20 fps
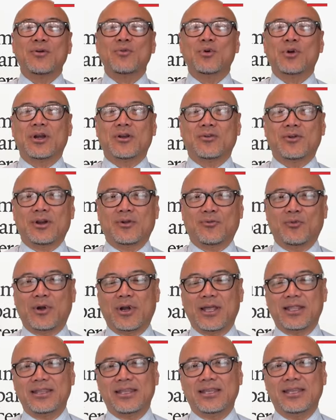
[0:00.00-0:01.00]
we're
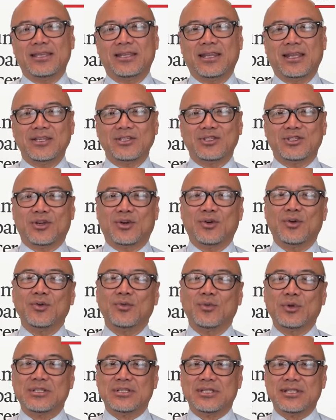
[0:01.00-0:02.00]
at the Ireichō,
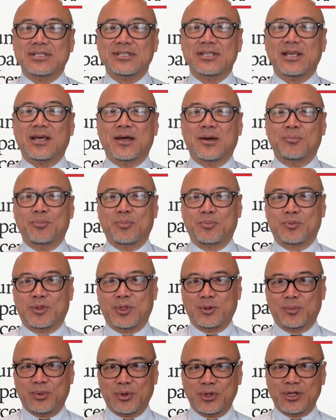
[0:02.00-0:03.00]
which is
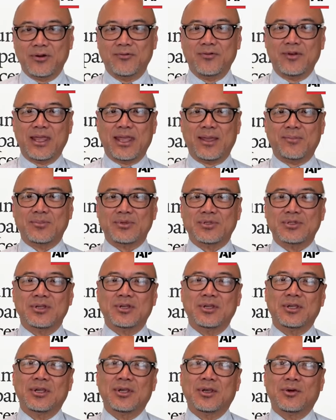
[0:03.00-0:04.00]
the Book of Names,
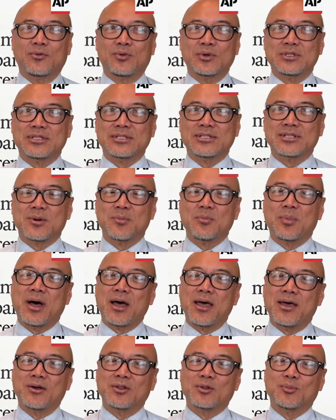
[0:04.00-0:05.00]
which has
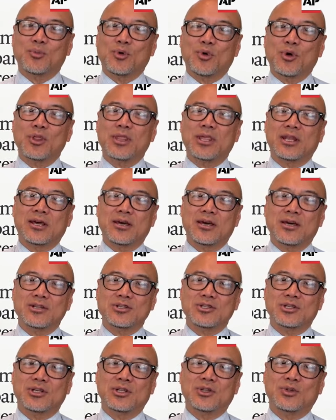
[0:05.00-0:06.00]
compiled more than
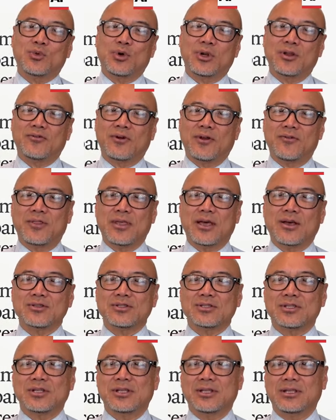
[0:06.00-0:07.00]

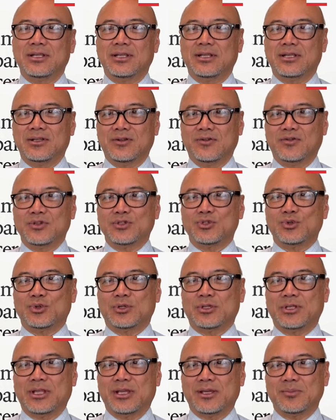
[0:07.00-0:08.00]
125,000
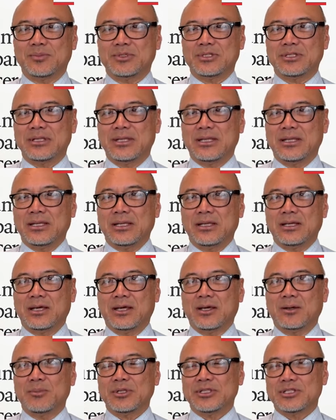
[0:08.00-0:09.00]
individual names.
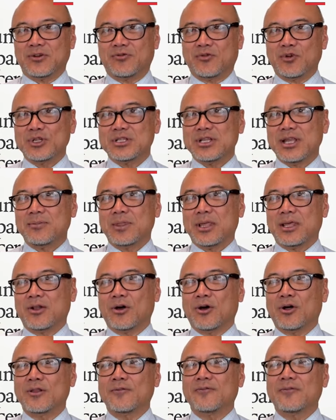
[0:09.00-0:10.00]
It's the first time that
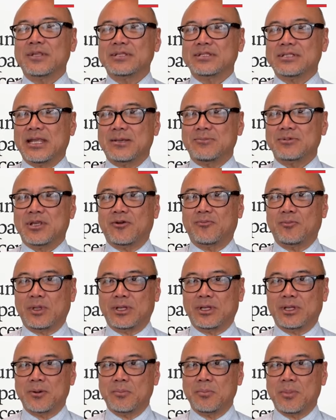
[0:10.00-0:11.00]
all of these names have
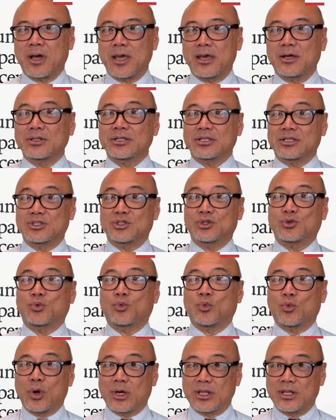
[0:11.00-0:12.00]
been compiled into
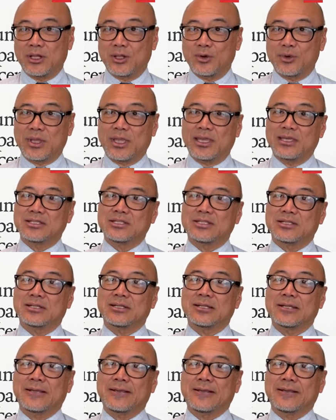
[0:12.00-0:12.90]
one location.